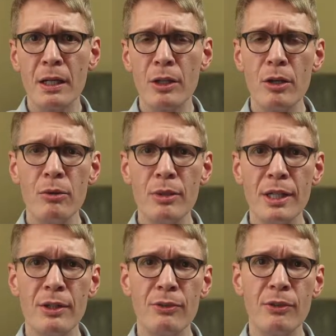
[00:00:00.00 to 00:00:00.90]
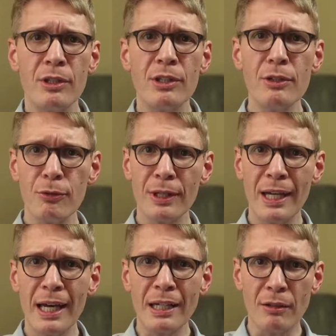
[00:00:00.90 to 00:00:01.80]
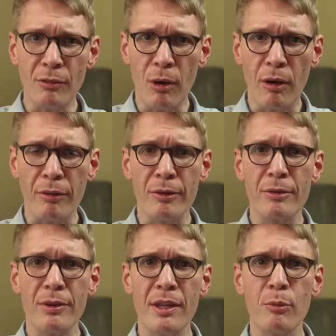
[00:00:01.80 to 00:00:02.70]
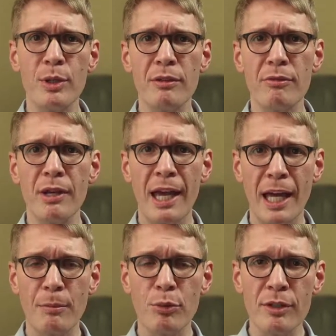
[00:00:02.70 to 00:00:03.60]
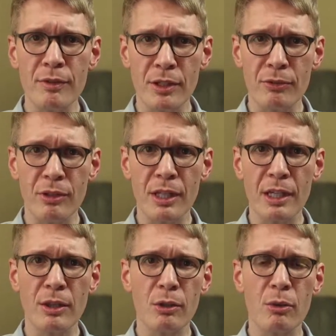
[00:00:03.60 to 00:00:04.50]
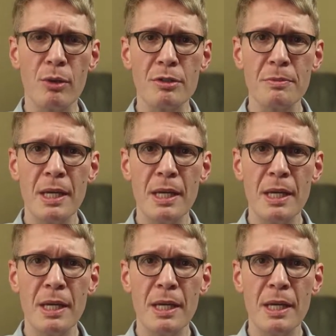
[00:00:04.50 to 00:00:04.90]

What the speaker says: Cone is a different kind of author than we've had previously in the course.